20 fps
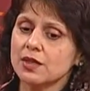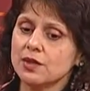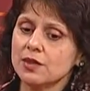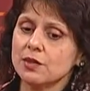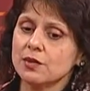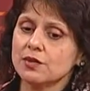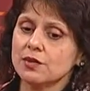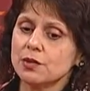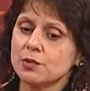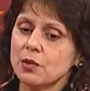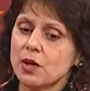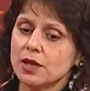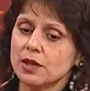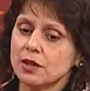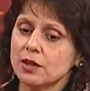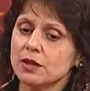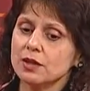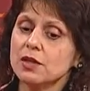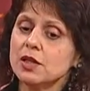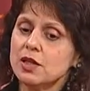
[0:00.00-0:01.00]
if you want
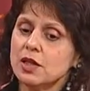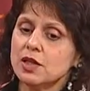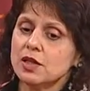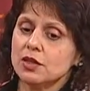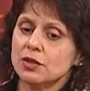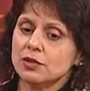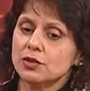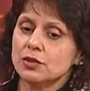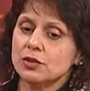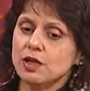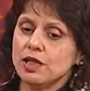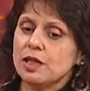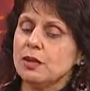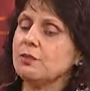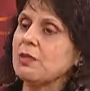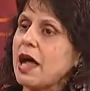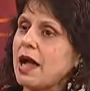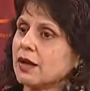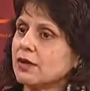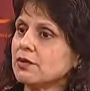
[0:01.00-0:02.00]
to do any
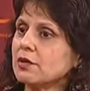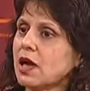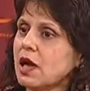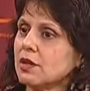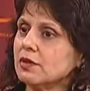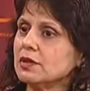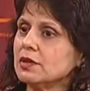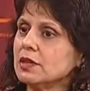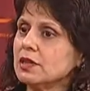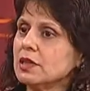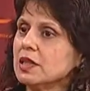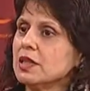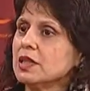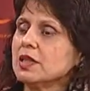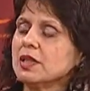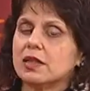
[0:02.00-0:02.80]
background